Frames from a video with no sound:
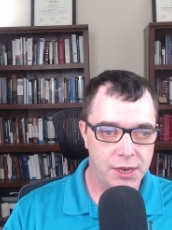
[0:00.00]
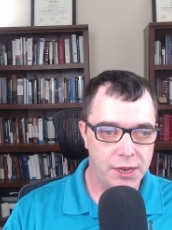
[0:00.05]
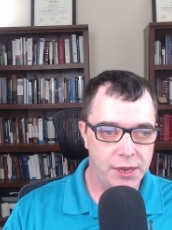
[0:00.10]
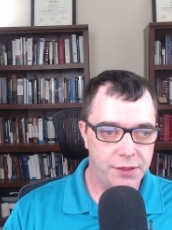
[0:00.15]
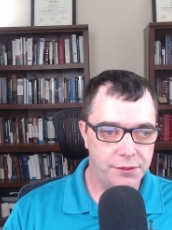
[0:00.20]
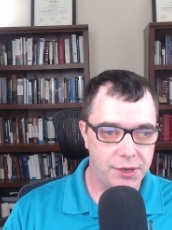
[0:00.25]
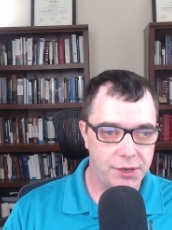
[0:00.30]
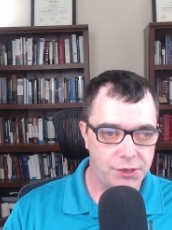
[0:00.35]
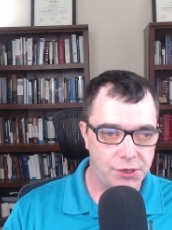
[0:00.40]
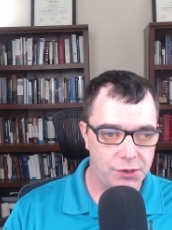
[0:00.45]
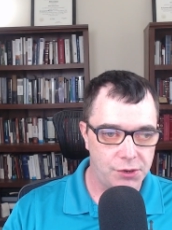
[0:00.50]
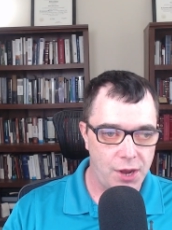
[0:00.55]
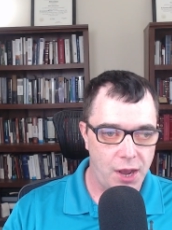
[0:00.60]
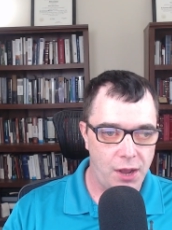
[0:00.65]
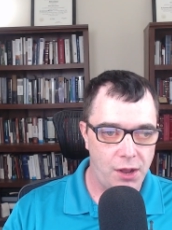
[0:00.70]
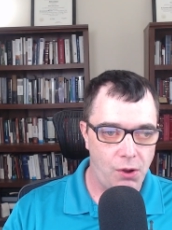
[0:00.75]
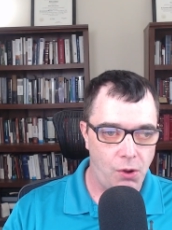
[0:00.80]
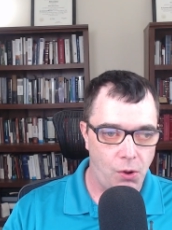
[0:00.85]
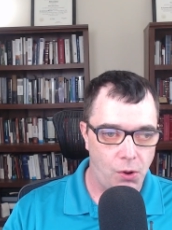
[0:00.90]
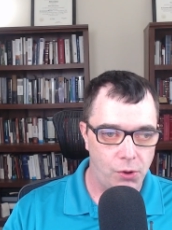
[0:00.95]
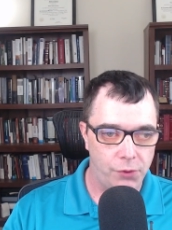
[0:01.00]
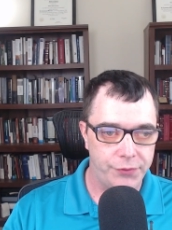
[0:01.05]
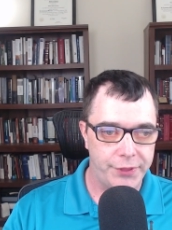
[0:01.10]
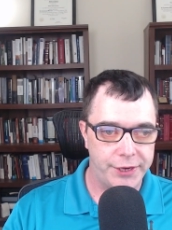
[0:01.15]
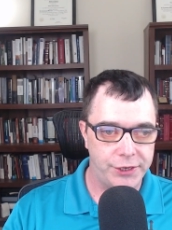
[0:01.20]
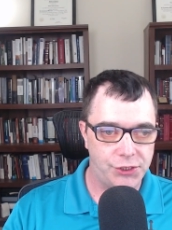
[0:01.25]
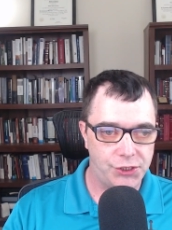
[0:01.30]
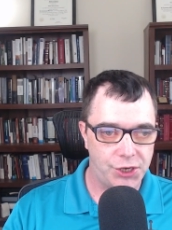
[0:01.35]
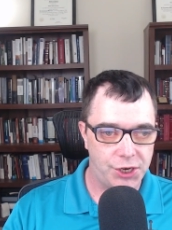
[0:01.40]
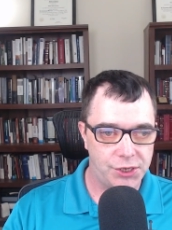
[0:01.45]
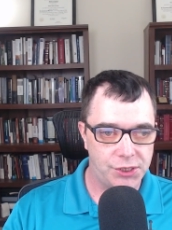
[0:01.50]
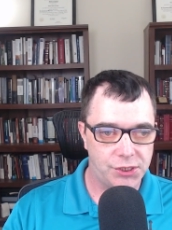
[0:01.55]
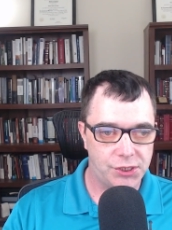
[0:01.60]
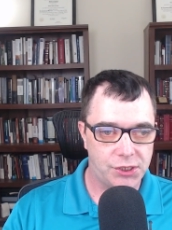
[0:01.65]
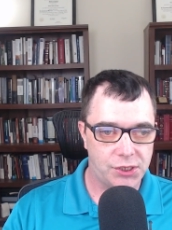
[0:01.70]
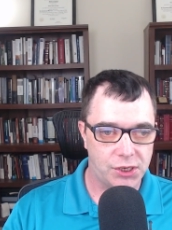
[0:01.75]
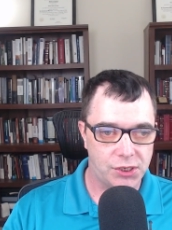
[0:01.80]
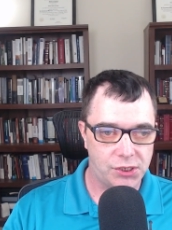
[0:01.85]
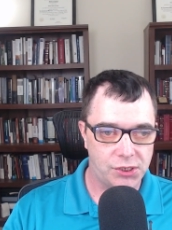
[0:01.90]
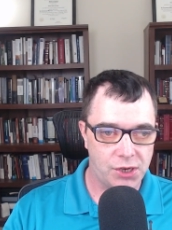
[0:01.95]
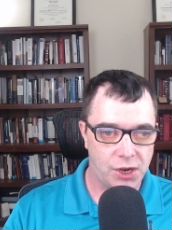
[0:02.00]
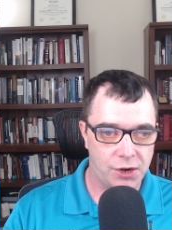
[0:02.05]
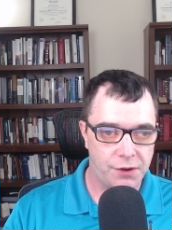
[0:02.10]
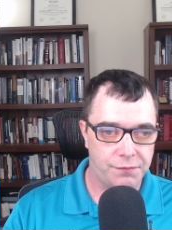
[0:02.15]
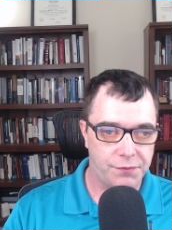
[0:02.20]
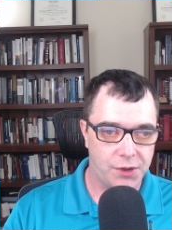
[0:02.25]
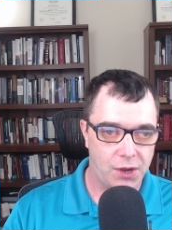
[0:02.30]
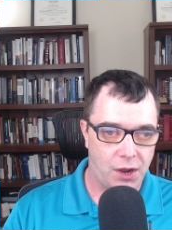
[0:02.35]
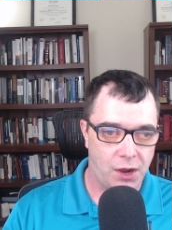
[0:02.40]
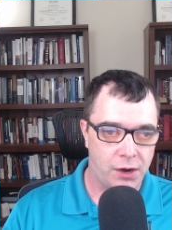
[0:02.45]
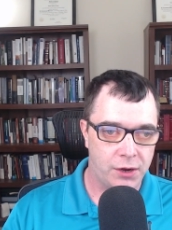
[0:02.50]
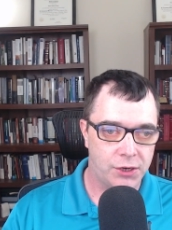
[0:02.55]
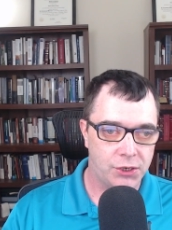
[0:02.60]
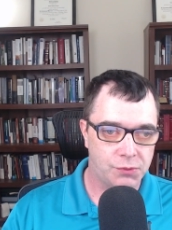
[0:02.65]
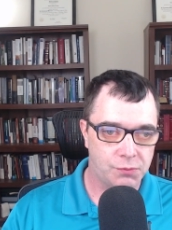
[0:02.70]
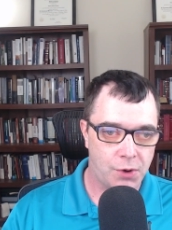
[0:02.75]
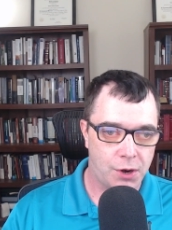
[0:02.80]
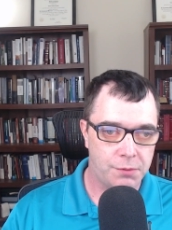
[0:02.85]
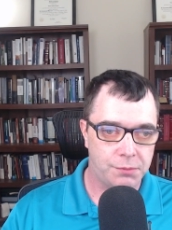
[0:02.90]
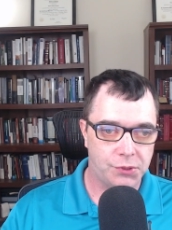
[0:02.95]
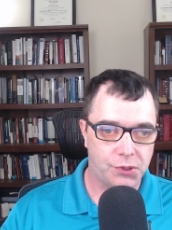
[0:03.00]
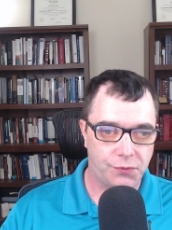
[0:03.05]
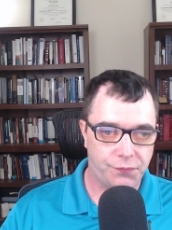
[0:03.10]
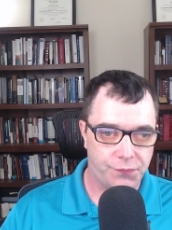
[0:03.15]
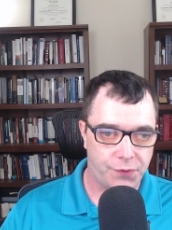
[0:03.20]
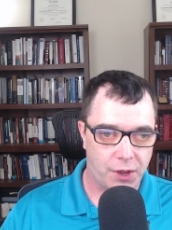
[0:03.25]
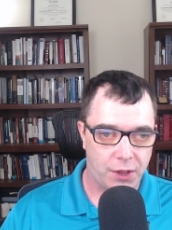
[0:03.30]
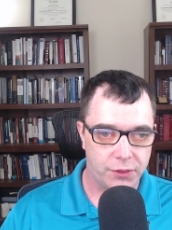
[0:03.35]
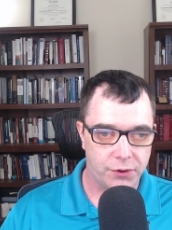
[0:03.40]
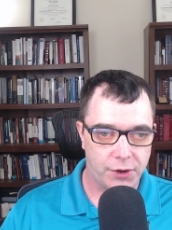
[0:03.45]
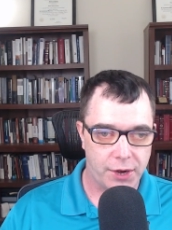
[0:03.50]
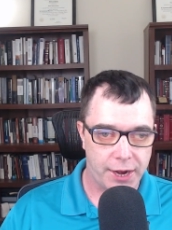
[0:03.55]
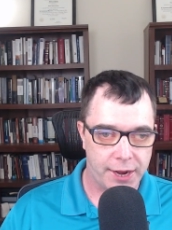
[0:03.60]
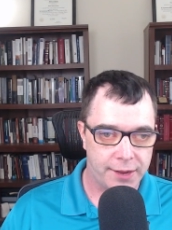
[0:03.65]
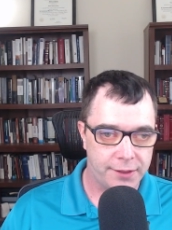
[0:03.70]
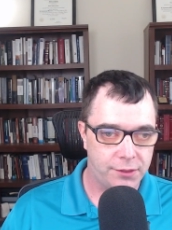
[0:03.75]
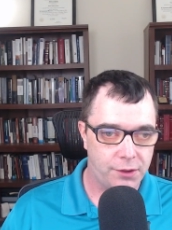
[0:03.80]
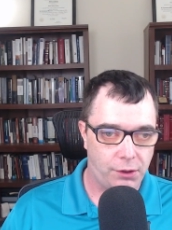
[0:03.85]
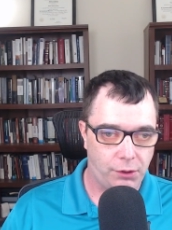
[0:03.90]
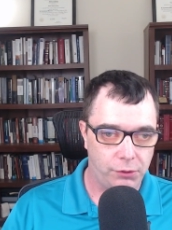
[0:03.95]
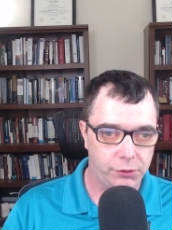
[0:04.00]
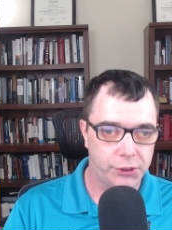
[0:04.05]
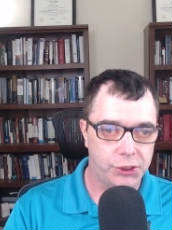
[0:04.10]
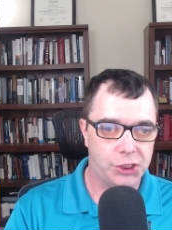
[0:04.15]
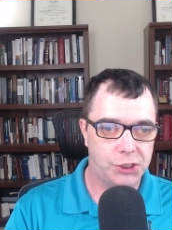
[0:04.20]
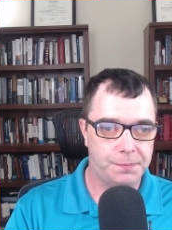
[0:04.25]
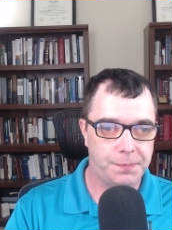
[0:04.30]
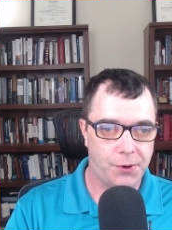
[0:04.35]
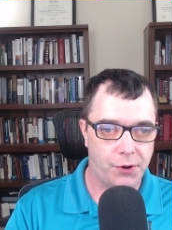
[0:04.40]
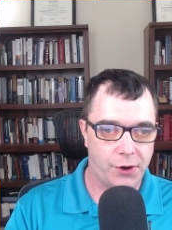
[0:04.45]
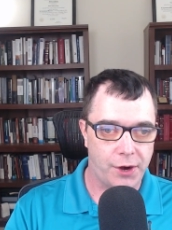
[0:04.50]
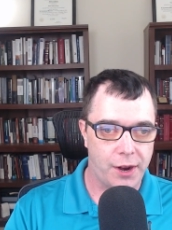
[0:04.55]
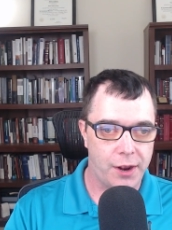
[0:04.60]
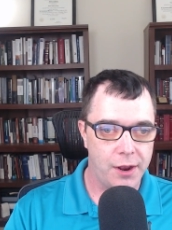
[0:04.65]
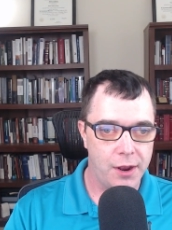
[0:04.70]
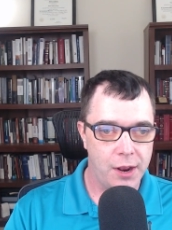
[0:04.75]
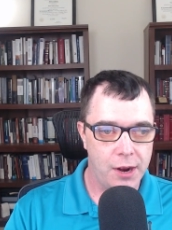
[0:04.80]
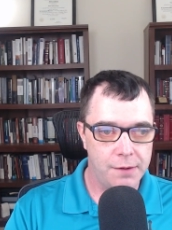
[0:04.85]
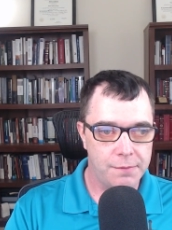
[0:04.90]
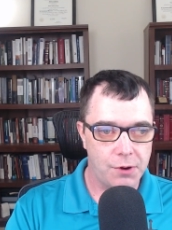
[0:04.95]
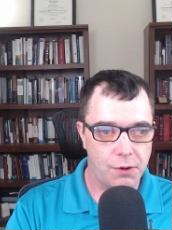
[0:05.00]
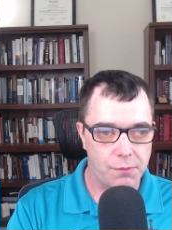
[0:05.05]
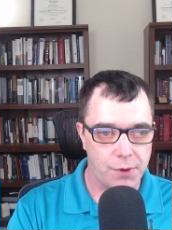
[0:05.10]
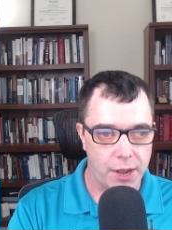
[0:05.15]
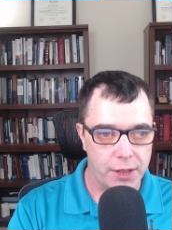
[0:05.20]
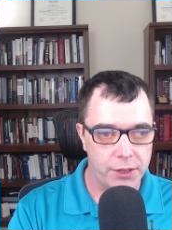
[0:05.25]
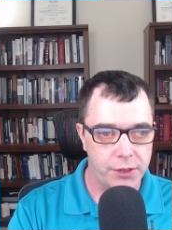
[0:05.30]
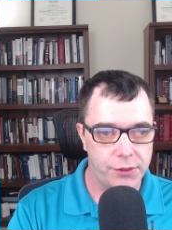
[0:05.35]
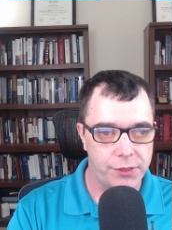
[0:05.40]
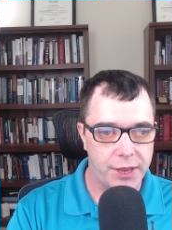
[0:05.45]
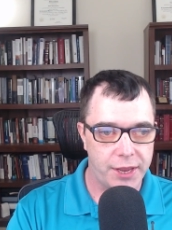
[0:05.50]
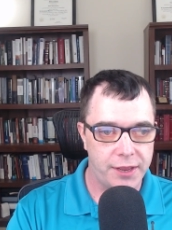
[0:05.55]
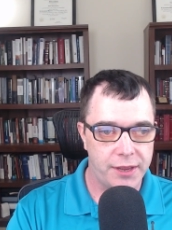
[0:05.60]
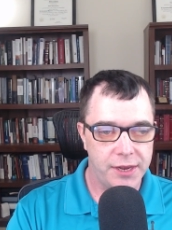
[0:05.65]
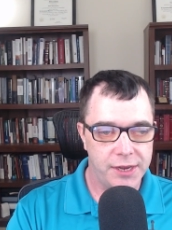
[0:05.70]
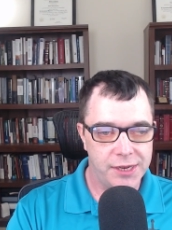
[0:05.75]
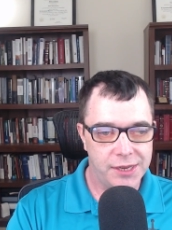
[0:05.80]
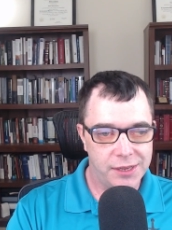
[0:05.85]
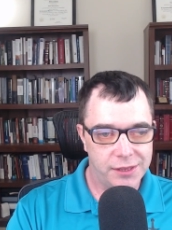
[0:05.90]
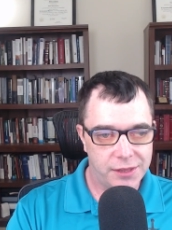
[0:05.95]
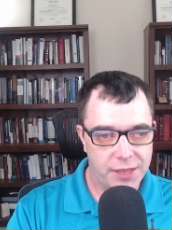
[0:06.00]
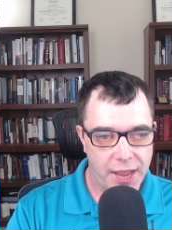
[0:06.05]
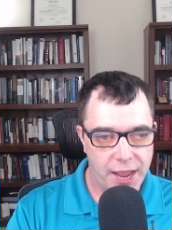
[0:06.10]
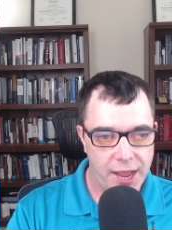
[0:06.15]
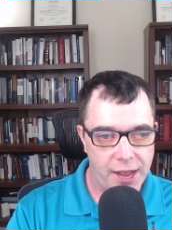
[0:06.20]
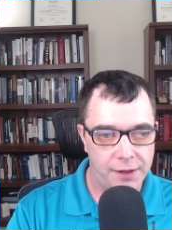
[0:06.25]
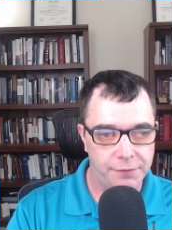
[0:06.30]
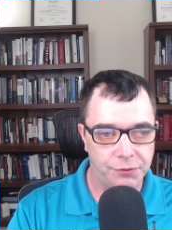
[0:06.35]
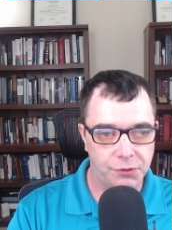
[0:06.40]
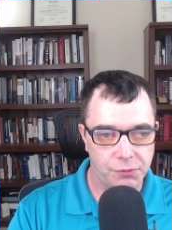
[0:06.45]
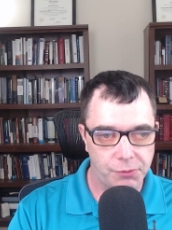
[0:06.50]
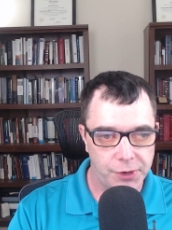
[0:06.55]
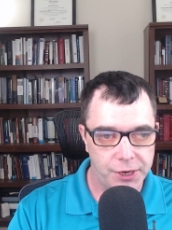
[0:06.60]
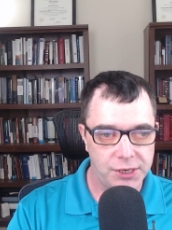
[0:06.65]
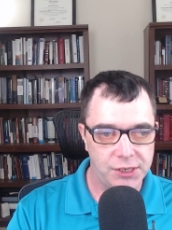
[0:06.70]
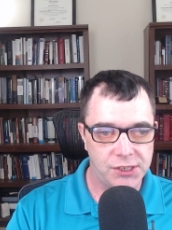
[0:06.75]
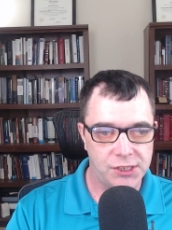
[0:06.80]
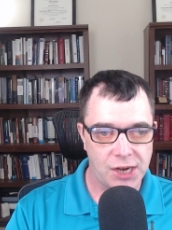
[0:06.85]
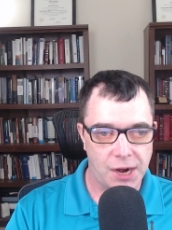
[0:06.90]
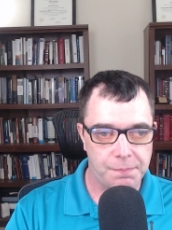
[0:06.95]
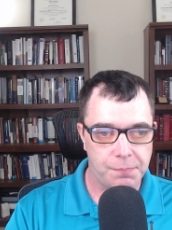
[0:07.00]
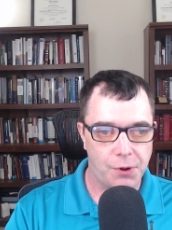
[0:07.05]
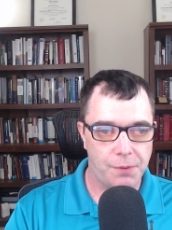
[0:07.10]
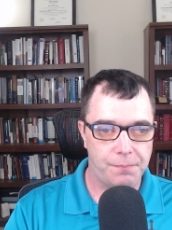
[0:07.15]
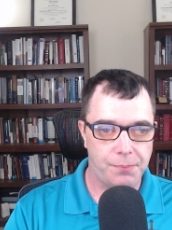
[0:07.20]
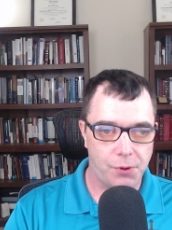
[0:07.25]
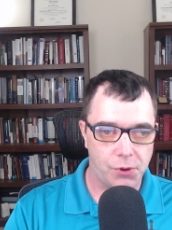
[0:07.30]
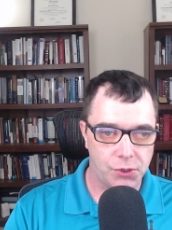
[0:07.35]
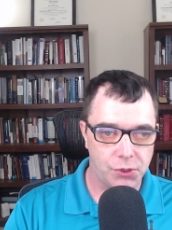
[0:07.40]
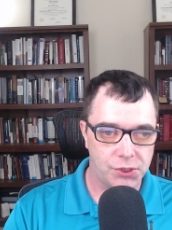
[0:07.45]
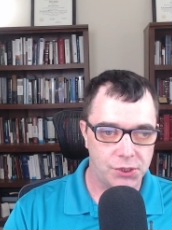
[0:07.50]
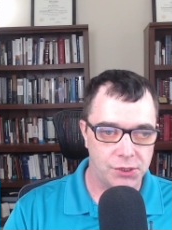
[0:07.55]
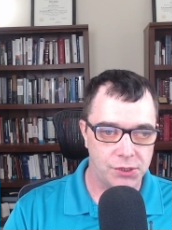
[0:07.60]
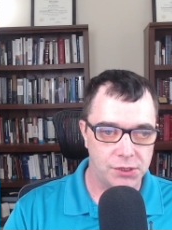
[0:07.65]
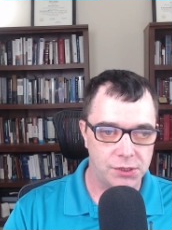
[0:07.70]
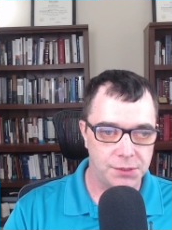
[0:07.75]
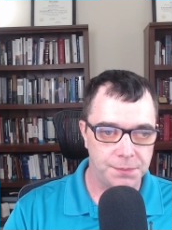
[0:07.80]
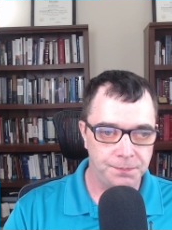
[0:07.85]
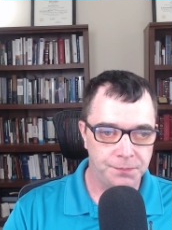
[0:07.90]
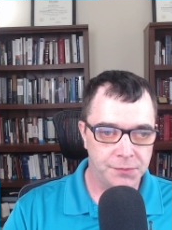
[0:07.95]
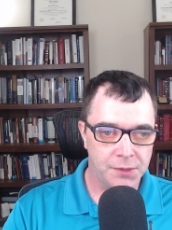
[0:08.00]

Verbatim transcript: They do not hold that Jesus, the Son of God, is one with the Father and the Holy Spirit, but rather they They have three separate persons.